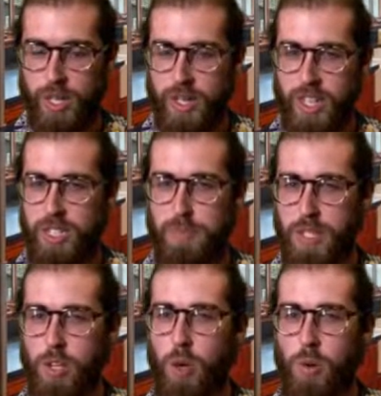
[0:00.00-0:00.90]
It's been
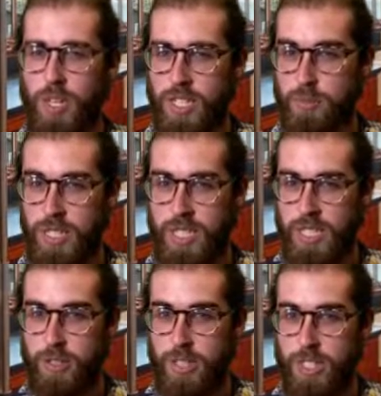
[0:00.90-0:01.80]
known as the
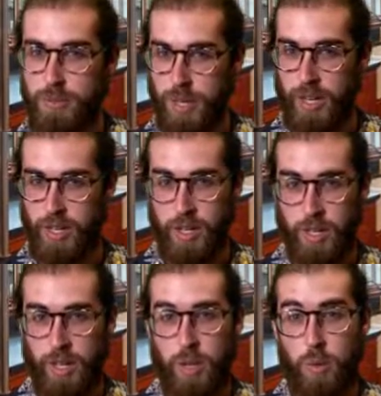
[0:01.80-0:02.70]
mysterious bud,
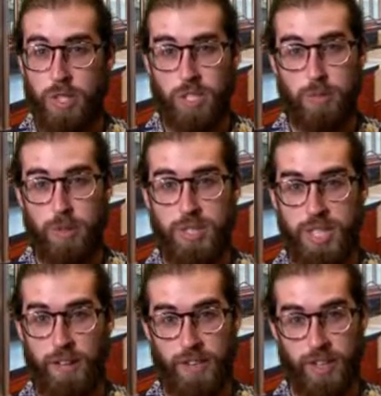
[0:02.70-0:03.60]
which is most definitely.